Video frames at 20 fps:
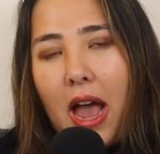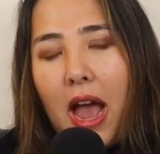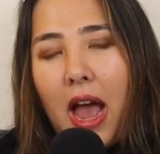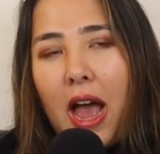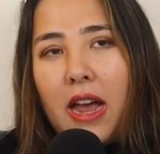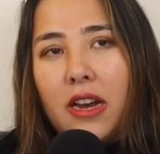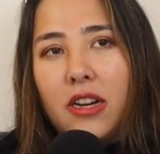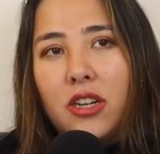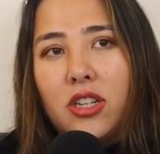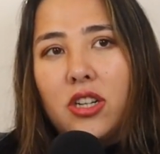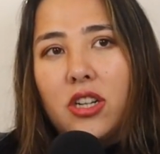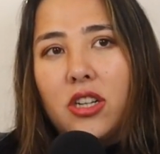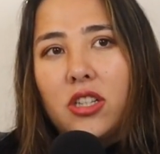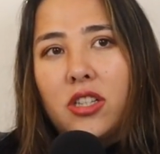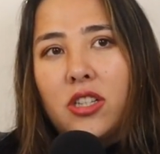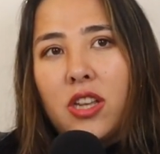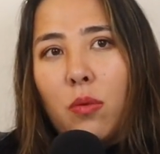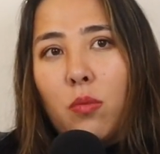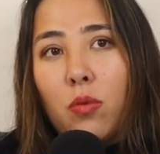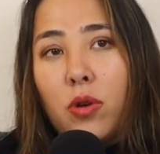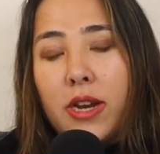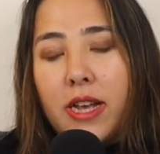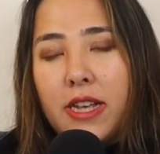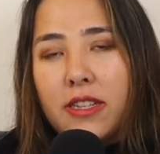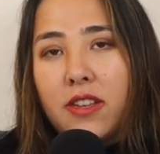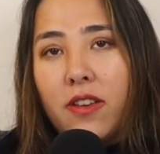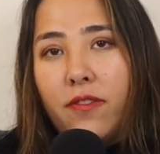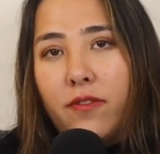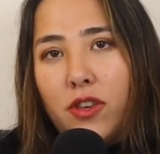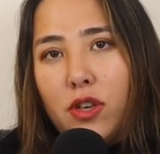and someone
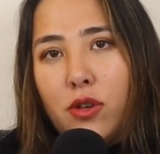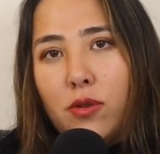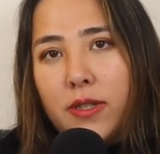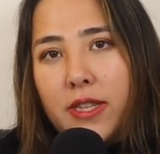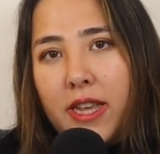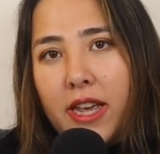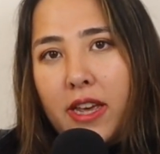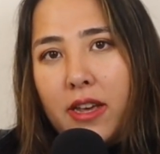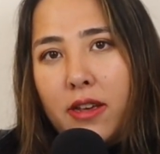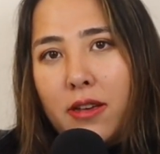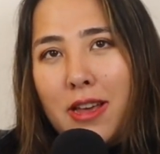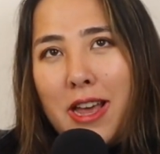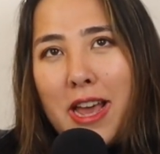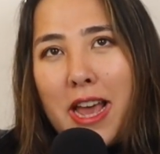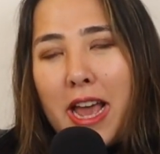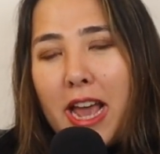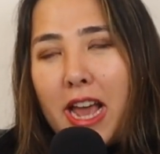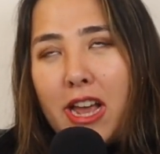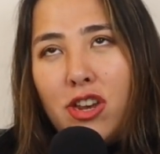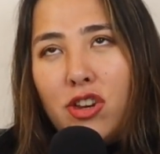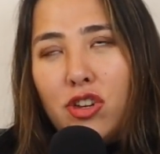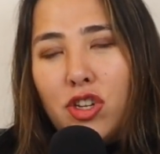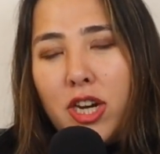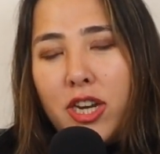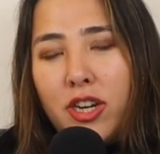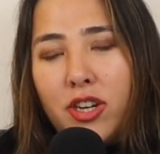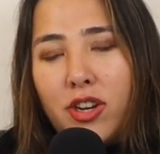is confusing, it usually